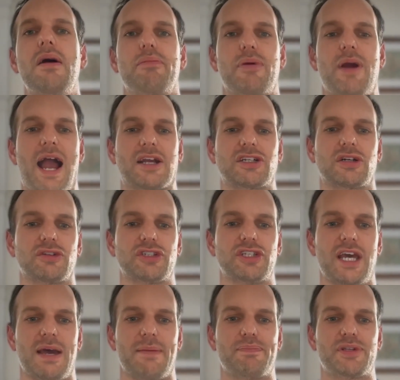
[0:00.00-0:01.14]
practical
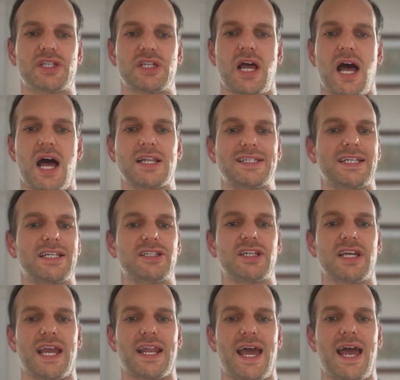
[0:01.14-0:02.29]
tips to
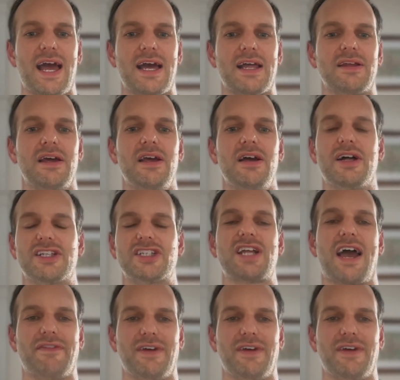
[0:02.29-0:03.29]
get ahead. Let's dive